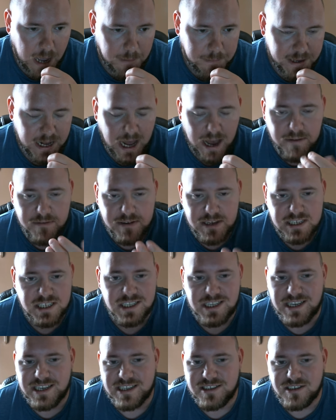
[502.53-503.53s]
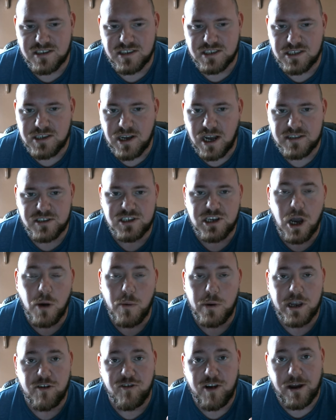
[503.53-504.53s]
mean, obviously, it's just Guts
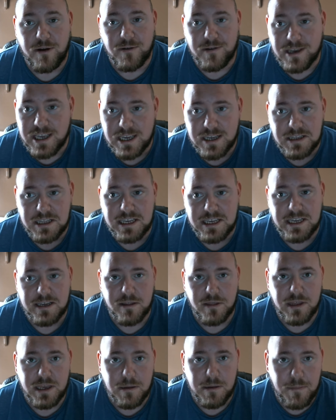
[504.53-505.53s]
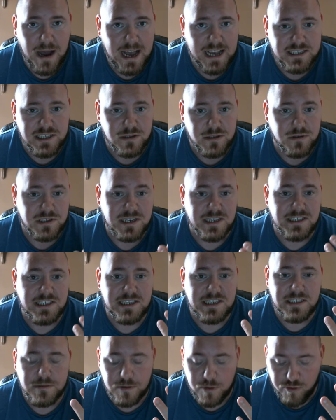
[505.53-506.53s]
going around killing the apostles because
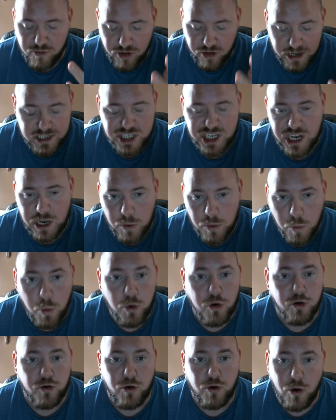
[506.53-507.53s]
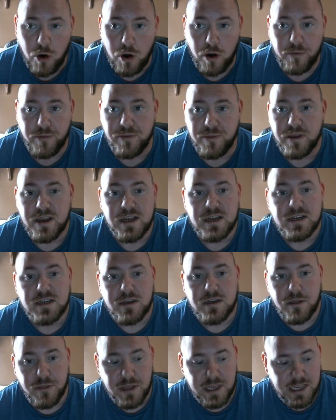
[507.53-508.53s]
he's raging a war on
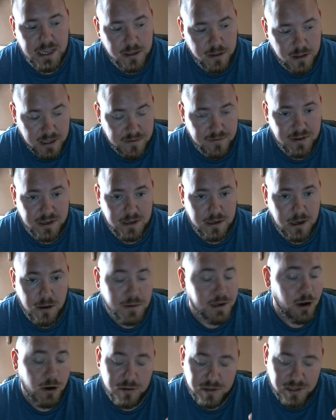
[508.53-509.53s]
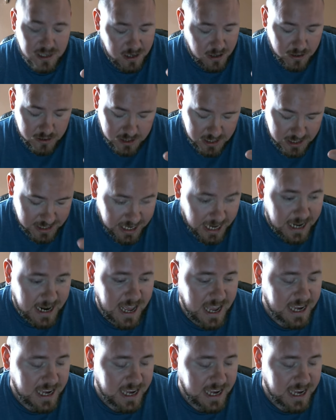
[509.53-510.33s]
the living. I mean, on the dead,